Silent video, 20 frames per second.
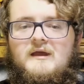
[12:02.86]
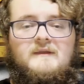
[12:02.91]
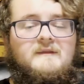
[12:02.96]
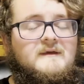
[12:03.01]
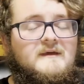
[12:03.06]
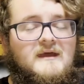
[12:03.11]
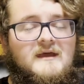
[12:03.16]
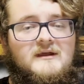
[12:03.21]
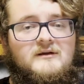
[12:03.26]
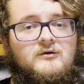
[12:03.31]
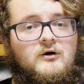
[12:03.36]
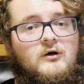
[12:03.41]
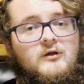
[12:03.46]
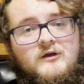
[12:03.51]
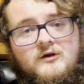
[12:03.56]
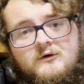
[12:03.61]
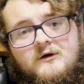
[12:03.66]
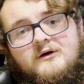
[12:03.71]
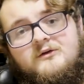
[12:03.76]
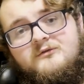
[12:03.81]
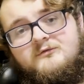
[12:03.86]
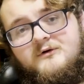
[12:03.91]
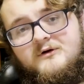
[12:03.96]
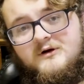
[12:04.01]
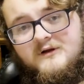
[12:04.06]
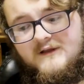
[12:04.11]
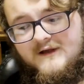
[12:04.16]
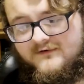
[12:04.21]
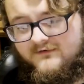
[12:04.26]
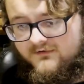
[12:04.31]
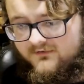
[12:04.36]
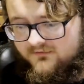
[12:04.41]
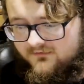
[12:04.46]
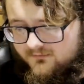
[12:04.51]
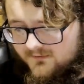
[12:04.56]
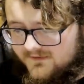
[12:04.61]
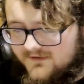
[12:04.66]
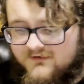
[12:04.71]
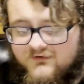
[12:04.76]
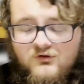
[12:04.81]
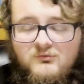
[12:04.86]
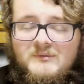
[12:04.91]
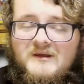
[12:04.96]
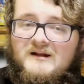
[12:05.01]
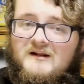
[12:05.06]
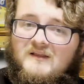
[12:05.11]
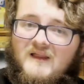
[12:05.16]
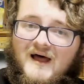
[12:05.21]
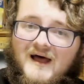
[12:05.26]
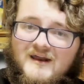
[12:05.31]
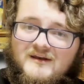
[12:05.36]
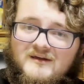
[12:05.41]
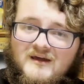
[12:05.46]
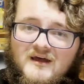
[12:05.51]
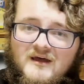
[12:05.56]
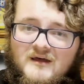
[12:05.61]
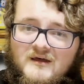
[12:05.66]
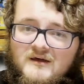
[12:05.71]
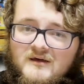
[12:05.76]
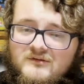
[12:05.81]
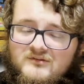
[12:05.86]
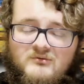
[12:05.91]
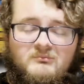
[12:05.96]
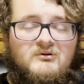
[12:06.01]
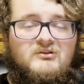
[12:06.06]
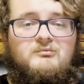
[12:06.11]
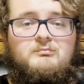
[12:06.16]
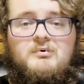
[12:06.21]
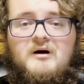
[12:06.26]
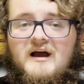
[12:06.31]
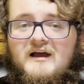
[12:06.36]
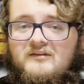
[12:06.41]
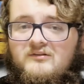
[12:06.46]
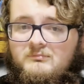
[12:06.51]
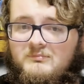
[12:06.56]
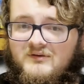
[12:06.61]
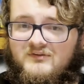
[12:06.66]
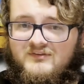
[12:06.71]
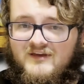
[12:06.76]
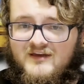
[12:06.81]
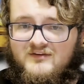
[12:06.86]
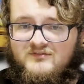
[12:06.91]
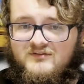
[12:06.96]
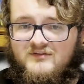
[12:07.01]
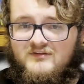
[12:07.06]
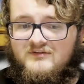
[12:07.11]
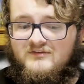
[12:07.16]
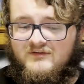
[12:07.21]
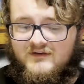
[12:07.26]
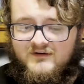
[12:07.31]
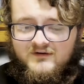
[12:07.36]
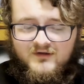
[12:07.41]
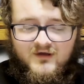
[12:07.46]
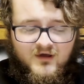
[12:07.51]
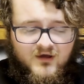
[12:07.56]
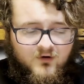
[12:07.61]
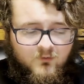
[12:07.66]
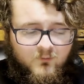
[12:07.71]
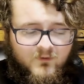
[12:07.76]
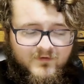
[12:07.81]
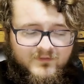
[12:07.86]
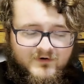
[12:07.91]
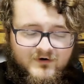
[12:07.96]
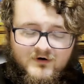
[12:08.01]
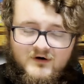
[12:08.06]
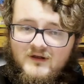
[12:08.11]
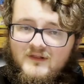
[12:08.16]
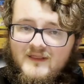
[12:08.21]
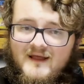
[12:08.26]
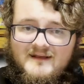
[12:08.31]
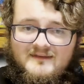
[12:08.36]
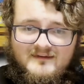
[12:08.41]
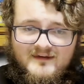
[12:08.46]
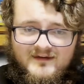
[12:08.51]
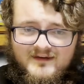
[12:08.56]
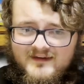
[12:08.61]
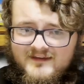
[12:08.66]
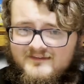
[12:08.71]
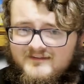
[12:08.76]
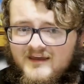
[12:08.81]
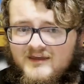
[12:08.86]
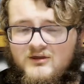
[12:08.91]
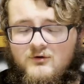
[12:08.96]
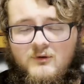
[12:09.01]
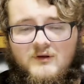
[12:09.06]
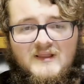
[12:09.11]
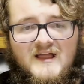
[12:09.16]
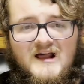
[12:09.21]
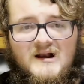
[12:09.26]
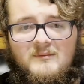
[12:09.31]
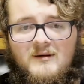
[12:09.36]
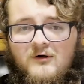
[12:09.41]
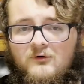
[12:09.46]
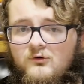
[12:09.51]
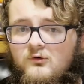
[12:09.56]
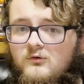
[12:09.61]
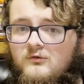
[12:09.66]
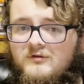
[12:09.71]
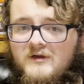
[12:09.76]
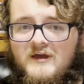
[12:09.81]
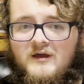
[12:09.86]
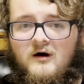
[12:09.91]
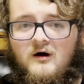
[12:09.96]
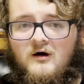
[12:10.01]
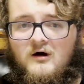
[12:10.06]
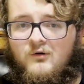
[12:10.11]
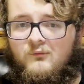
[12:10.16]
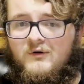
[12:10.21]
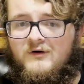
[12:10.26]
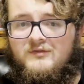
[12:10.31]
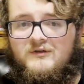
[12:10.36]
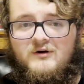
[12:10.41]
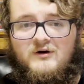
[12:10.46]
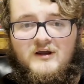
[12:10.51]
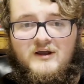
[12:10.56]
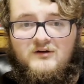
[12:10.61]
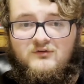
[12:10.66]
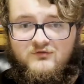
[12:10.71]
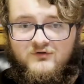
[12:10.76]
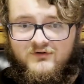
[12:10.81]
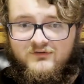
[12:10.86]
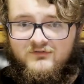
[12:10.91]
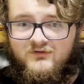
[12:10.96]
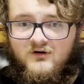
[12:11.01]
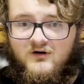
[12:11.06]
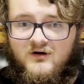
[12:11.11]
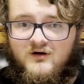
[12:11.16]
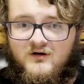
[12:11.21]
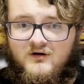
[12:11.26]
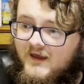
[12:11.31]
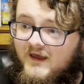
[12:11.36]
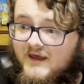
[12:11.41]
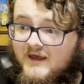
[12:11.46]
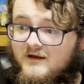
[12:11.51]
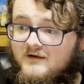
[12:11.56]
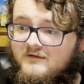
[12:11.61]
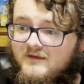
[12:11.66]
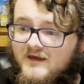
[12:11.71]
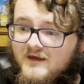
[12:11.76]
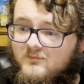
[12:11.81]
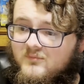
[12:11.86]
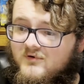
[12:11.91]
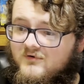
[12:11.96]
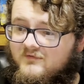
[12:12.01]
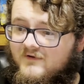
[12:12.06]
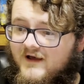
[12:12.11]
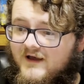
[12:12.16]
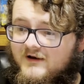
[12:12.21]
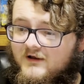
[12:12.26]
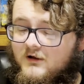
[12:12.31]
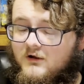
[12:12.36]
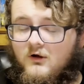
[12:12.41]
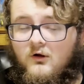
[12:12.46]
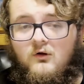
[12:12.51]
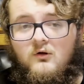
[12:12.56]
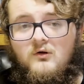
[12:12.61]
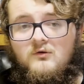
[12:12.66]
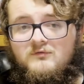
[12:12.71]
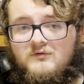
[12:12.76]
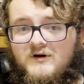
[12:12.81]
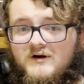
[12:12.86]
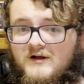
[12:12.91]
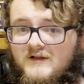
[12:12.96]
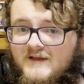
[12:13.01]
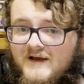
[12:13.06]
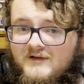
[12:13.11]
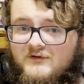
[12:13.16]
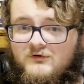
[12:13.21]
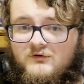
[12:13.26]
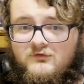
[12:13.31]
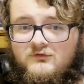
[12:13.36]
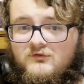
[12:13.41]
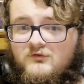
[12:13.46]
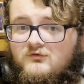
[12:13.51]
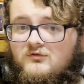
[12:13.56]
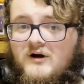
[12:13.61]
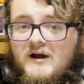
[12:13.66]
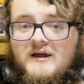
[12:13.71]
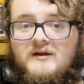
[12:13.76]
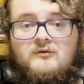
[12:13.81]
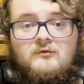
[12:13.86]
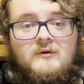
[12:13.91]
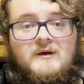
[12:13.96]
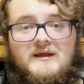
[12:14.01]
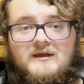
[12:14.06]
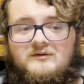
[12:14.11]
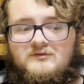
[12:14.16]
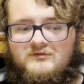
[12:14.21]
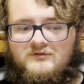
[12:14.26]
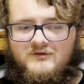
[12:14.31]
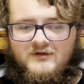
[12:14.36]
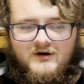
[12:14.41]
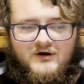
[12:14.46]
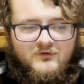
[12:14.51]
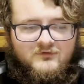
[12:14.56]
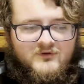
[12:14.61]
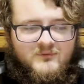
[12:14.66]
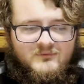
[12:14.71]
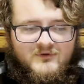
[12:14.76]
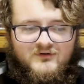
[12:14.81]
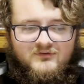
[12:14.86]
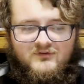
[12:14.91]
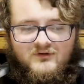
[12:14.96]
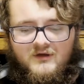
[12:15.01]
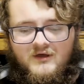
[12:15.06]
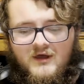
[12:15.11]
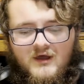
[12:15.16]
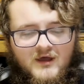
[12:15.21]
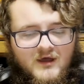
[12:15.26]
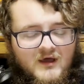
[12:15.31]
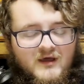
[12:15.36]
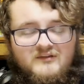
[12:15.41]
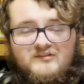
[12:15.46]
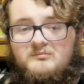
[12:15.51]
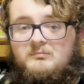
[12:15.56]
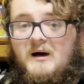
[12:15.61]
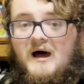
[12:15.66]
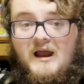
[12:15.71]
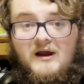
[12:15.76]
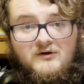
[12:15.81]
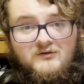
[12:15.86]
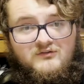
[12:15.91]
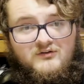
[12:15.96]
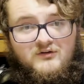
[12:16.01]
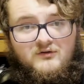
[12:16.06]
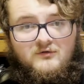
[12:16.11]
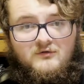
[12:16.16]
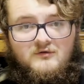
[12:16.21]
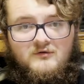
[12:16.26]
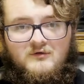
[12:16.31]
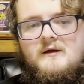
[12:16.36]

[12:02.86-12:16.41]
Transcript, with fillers: In the end, Holy Grails for collectors really do mean a lot. Someone's prized possessions and what they're collecting can tell you a lot about who they are and what their interests are. And they provide a goal for collectors to try and reach, you know, something to aspire to.